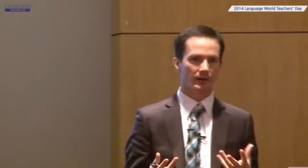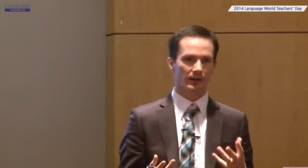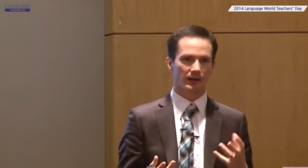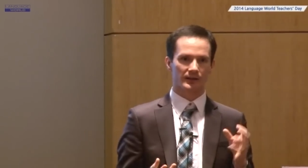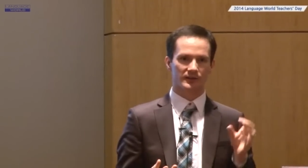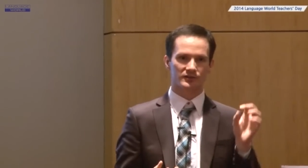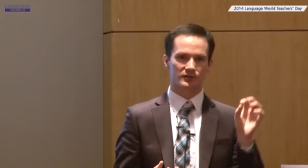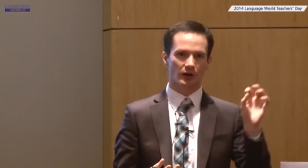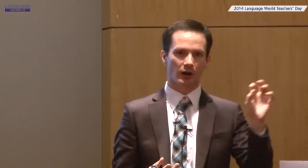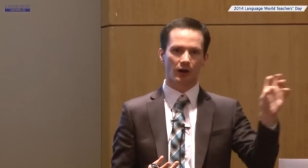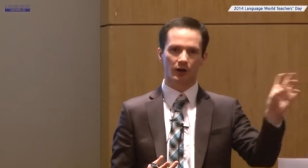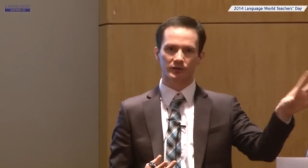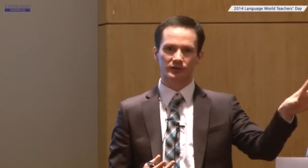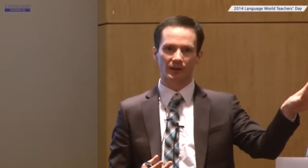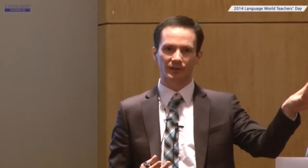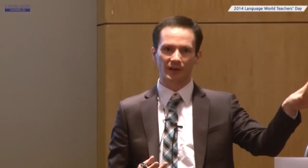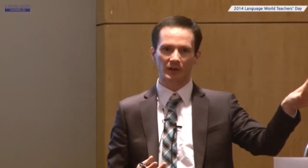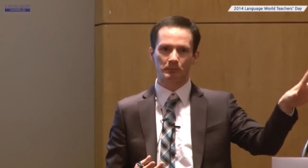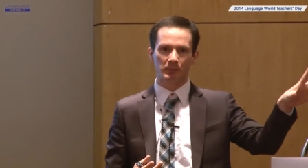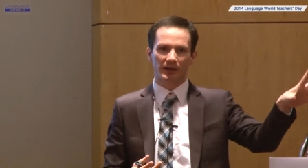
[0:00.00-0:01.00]
it's songs that
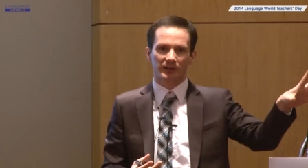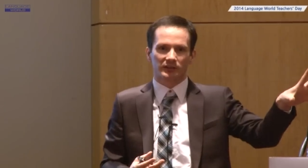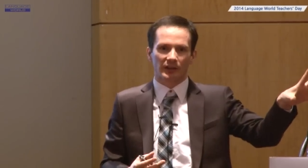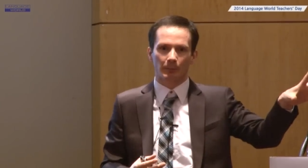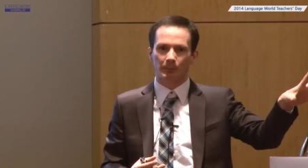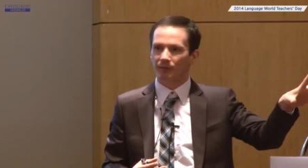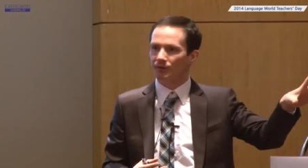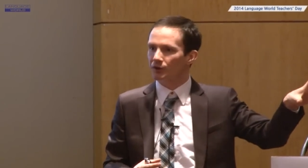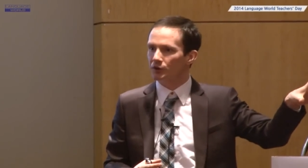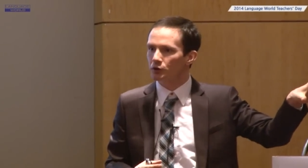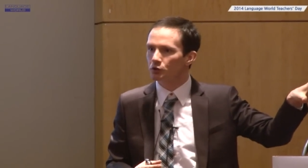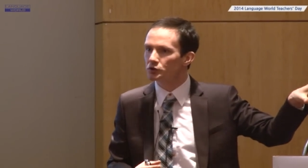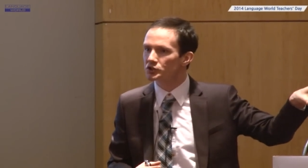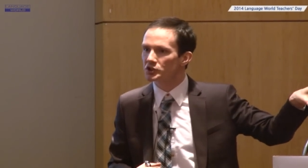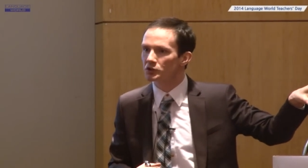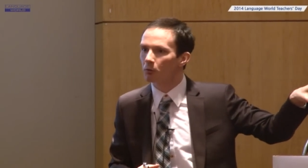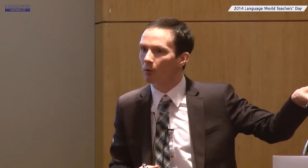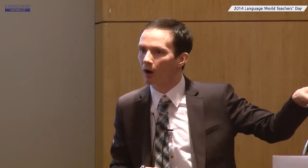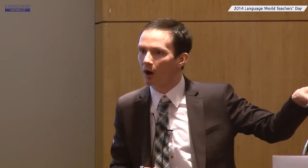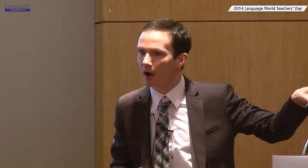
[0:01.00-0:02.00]
they picked up at the
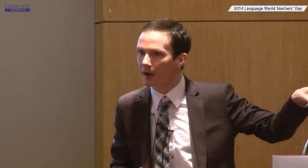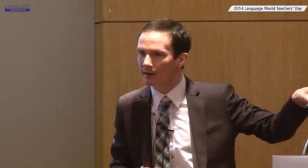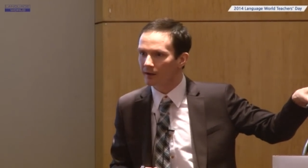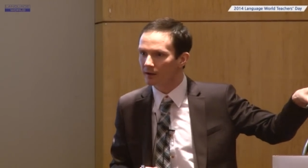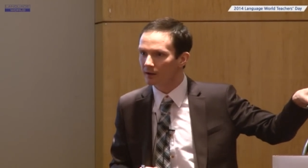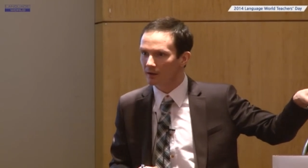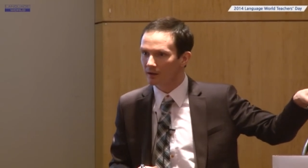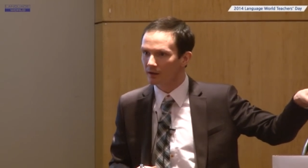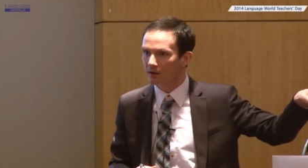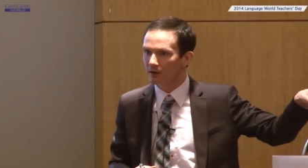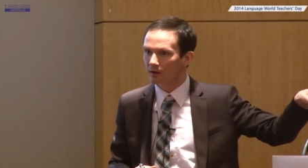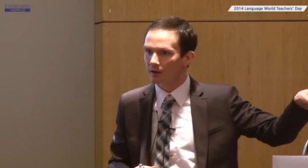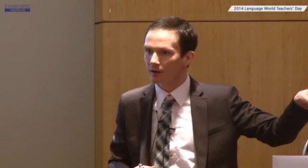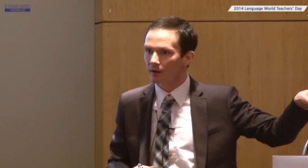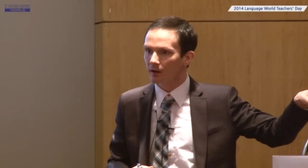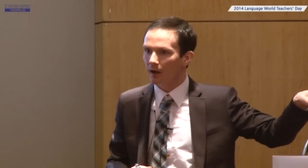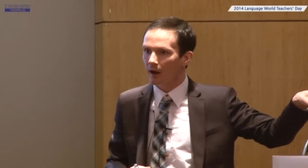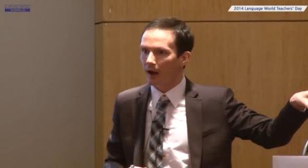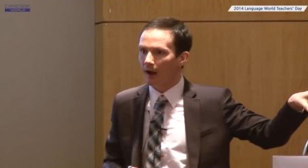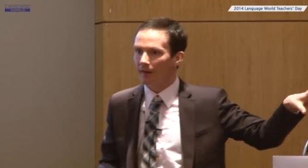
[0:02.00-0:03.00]
Yuchiwan,
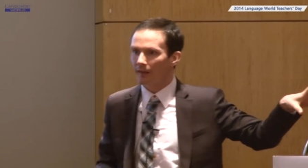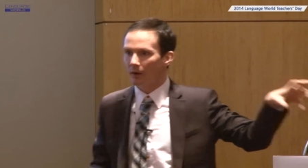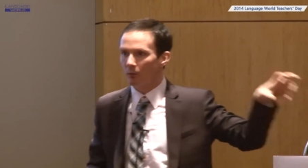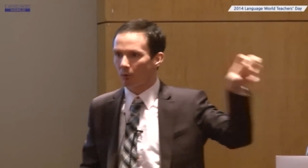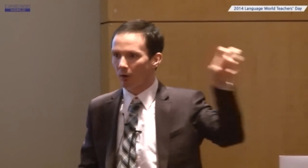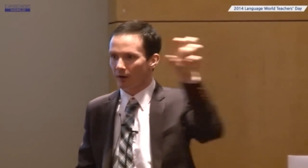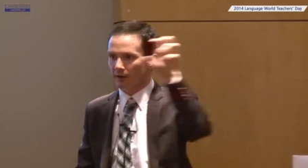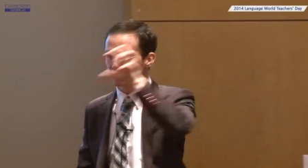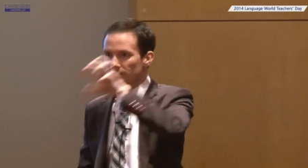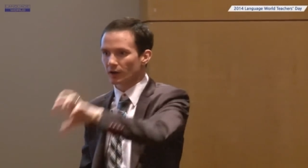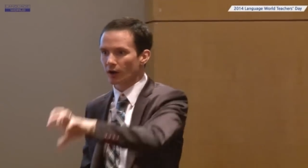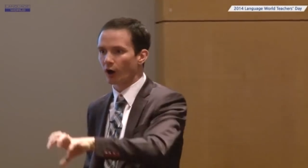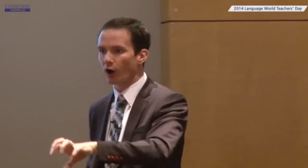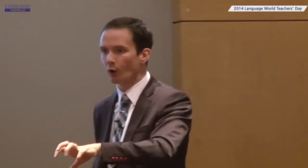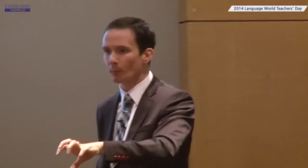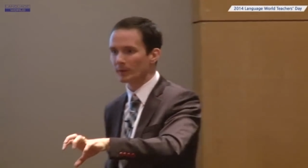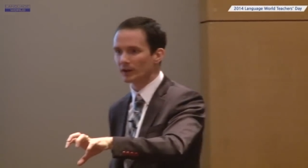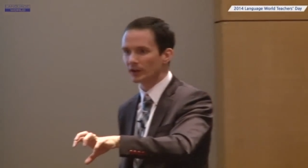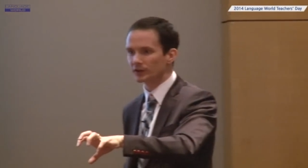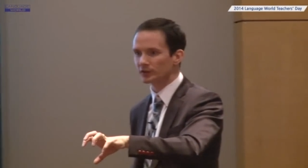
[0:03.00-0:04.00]
and they wanted to go
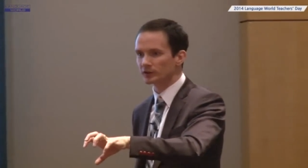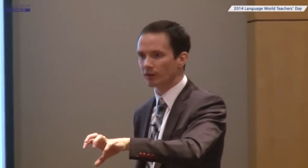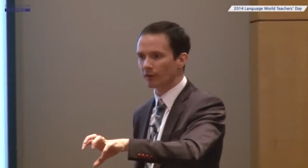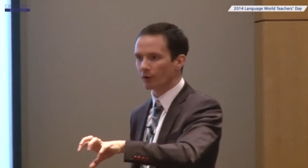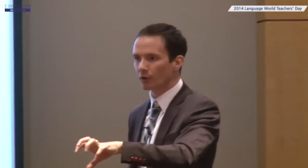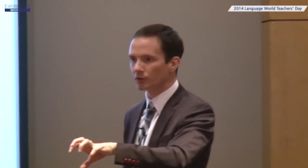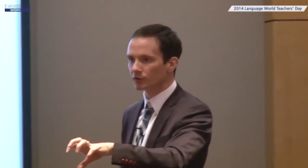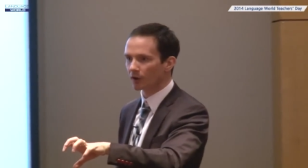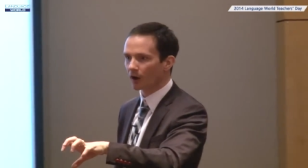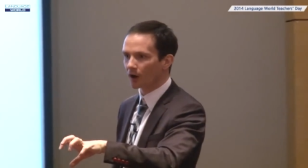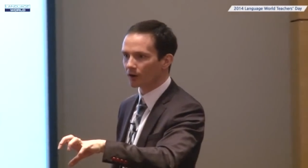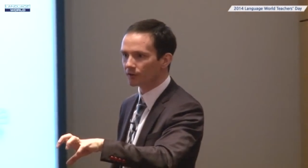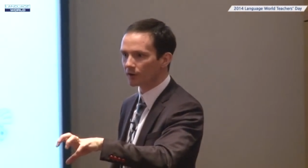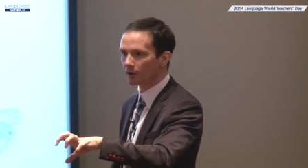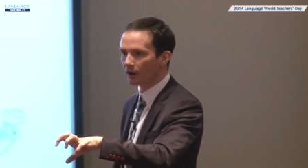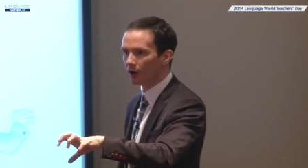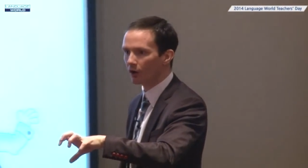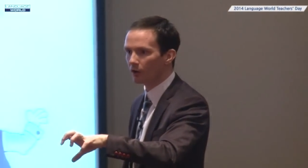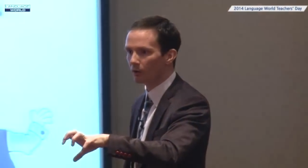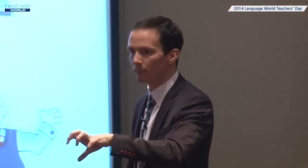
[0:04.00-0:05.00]
home and listen to those songs at
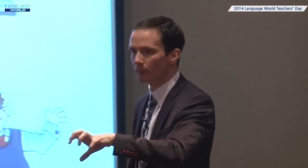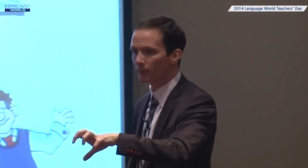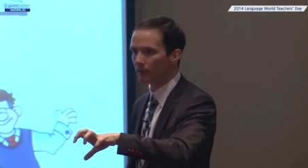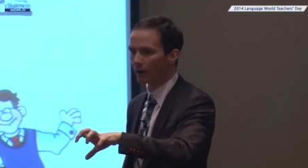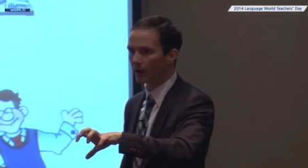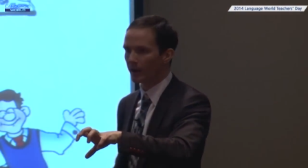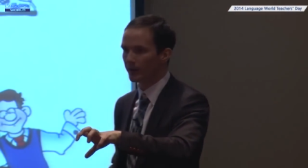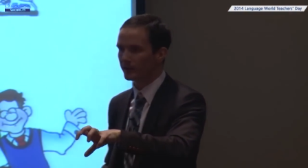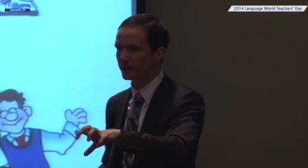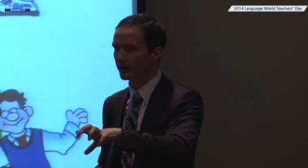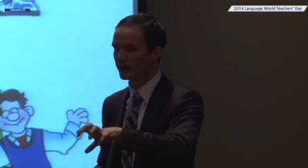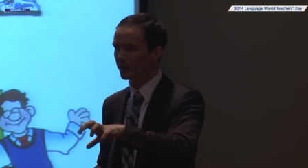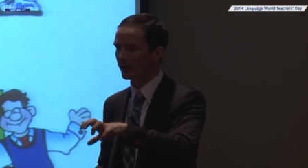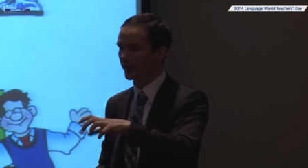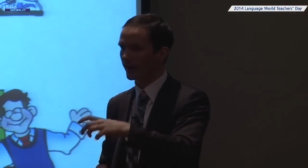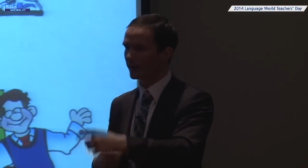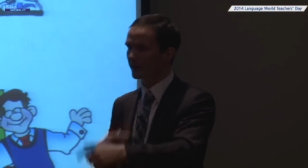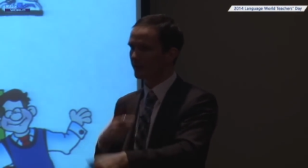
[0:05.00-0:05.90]
home, right? And